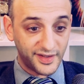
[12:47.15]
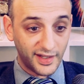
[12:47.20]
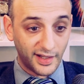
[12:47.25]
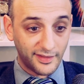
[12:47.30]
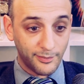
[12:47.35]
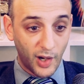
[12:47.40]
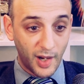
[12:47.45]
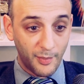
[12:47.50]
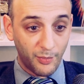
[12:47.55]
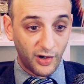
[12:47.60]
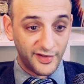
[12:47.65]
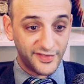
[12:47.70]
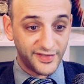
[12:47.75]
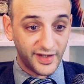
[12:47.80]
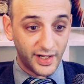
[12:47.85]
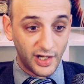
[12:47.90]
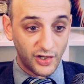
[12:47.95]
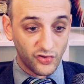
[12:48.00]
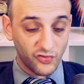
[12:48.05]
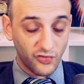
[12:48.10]
That's why
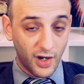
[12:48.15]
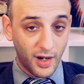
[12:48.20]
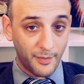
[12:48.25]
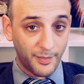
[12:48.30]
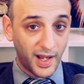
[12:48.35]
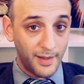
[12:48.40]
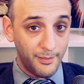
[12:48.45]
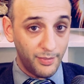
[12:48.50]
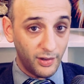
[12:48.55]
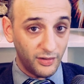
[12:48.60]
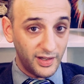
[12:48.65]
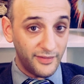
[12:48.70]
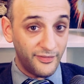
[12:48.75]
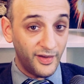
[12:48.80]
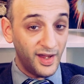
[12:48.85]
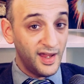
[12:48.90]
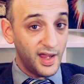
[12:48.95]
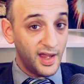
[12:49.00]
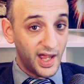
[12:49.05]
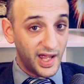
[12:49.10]
President Trump, I believe,
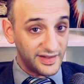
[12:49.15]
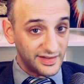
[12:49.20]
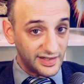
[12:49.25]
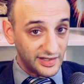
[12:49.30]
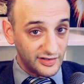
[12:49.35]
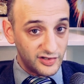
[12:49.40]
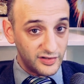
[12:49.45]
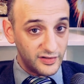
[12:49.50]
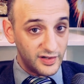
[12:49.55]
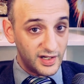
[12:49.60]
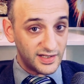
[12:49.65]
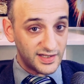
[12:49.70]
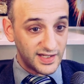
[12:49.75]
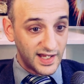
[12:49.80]
has a duty to